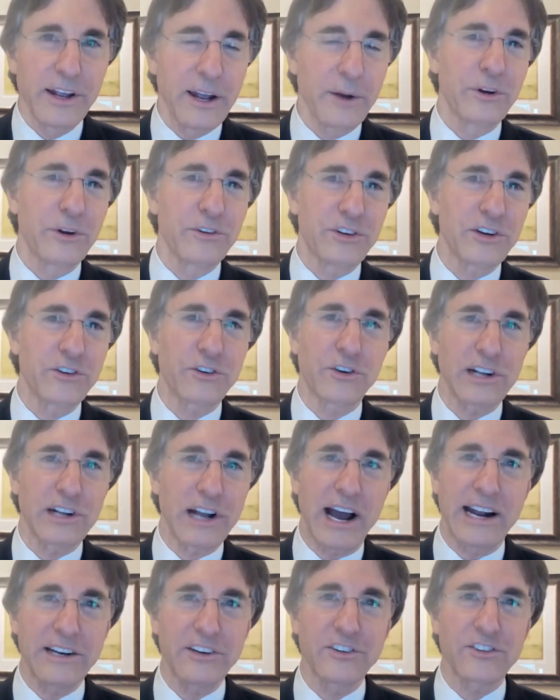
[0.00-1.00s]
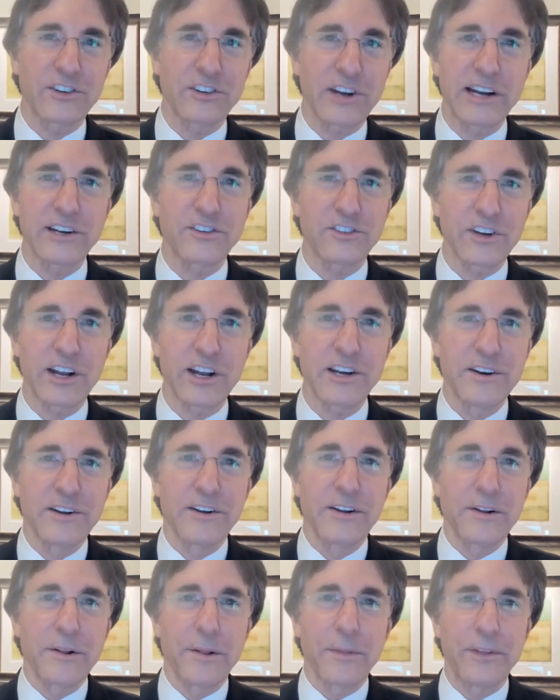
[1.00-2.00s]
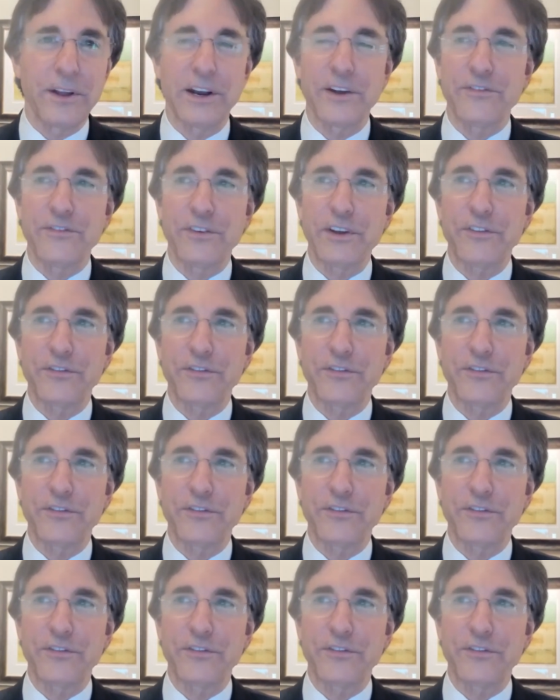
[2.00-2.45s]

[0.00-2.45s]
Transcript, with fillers: And what's interesting, Einstein said that if,